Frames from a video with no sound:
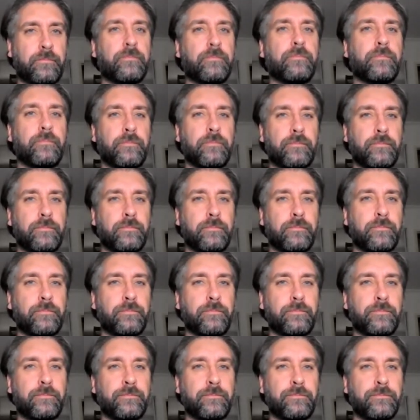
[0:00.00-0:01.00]

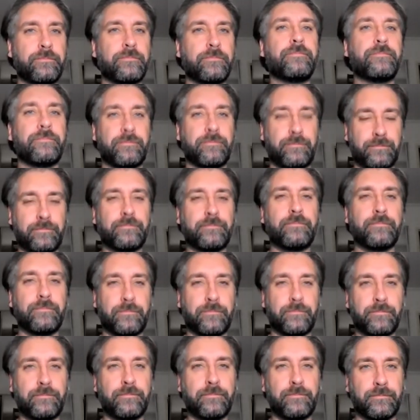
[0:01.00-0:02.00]

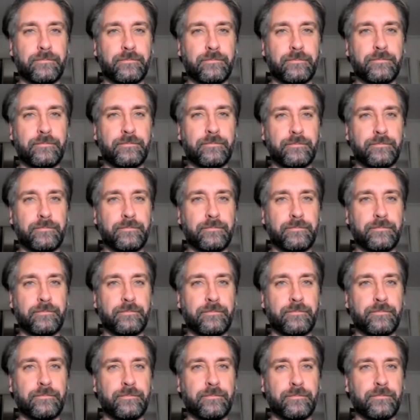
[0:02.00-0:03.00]

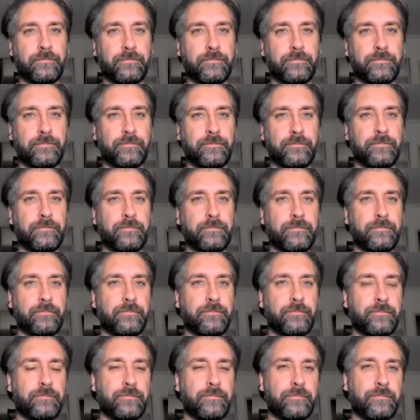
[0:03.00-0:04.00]

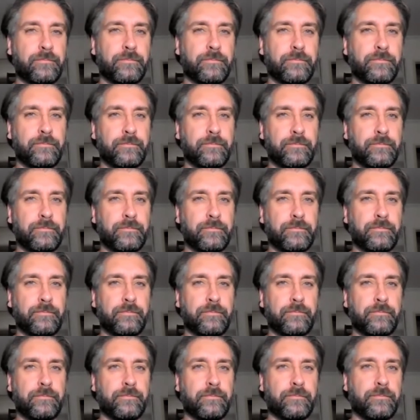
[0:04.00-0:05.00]

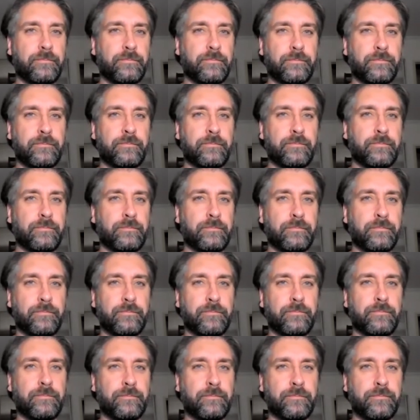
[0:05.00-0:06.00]

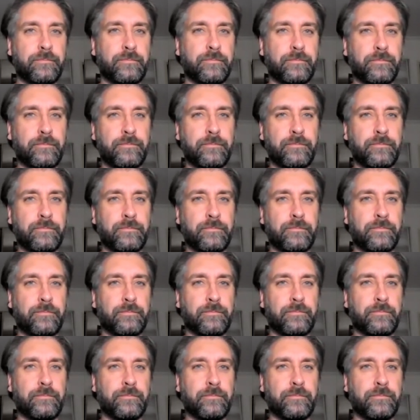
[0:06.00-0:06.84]
This person isn't speaking.